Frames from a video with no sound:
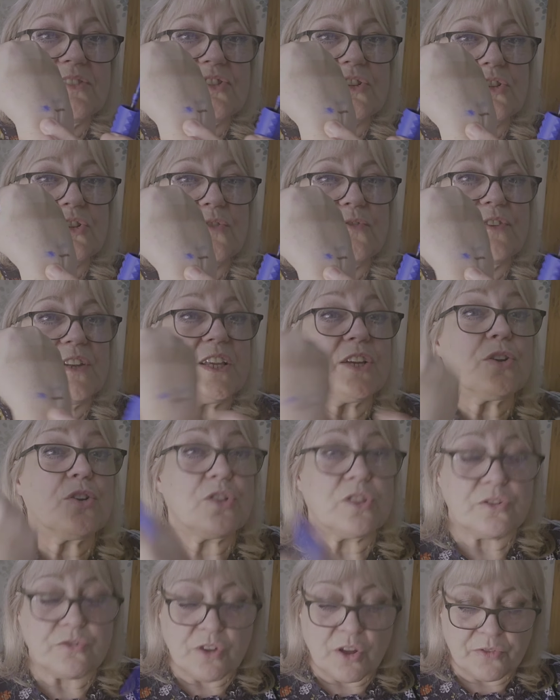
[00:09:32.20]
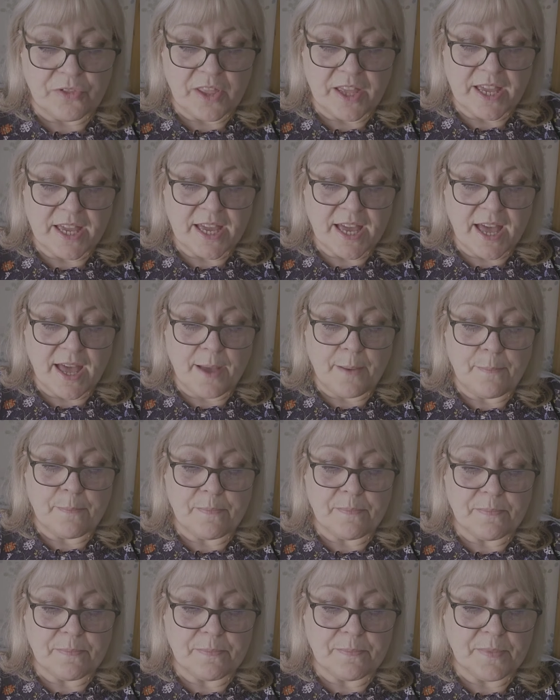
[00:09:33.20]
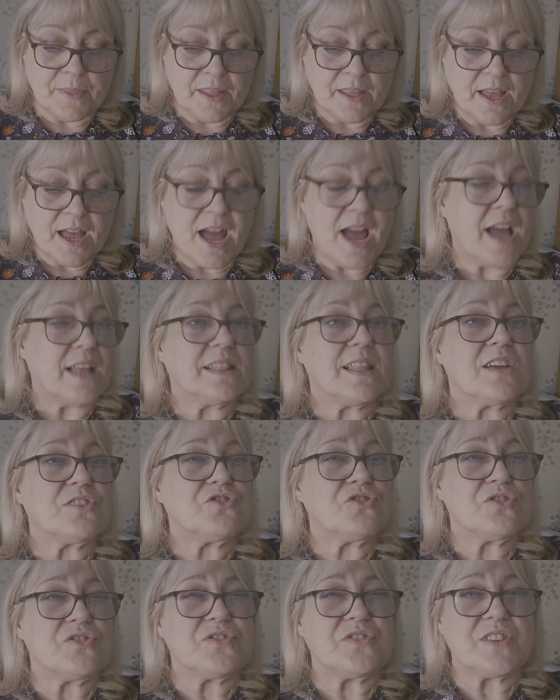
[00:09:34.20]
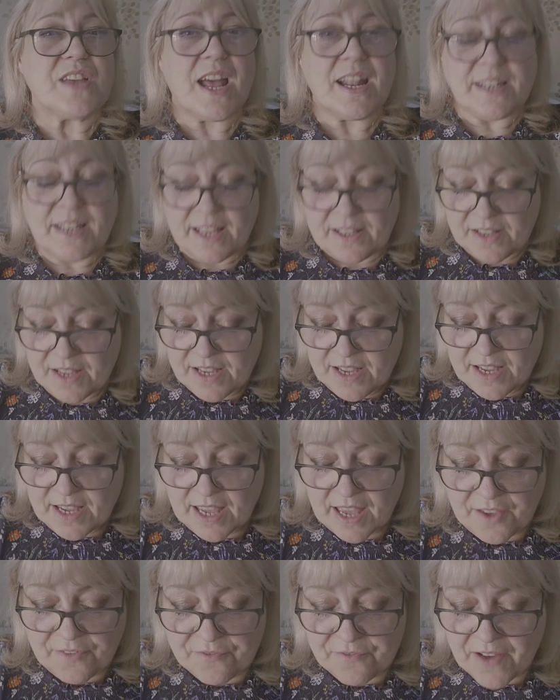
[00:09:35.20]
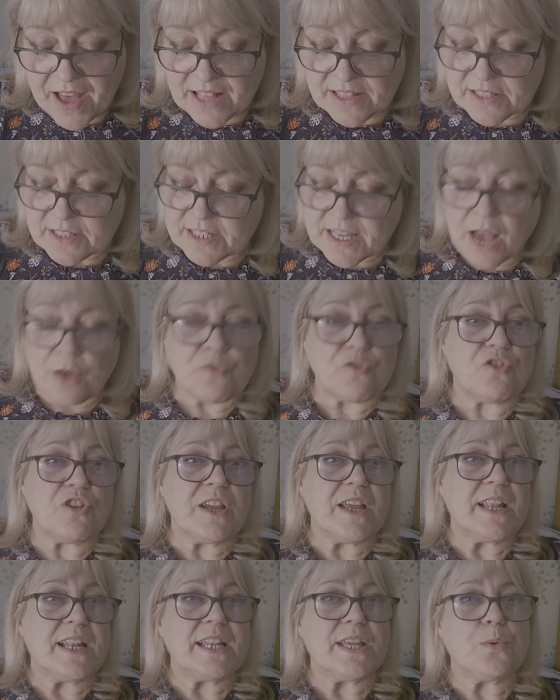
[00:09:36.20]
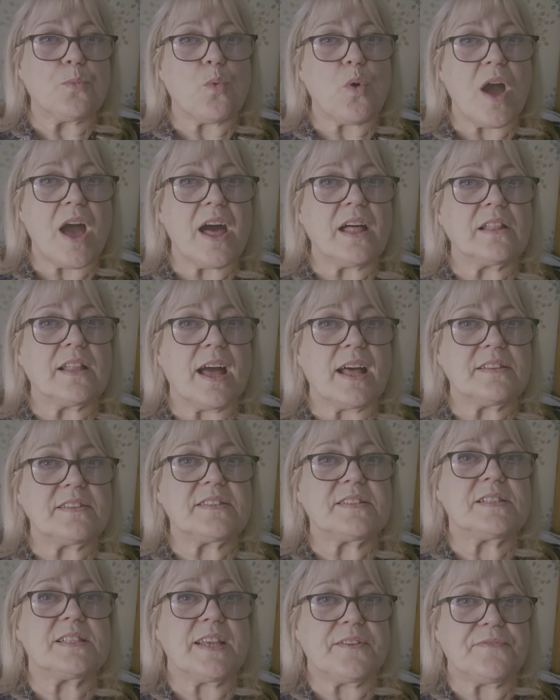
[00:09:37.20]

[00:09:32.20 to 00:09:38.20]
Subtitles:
It's a lovely colour on the eyelashes, and it fans out really well and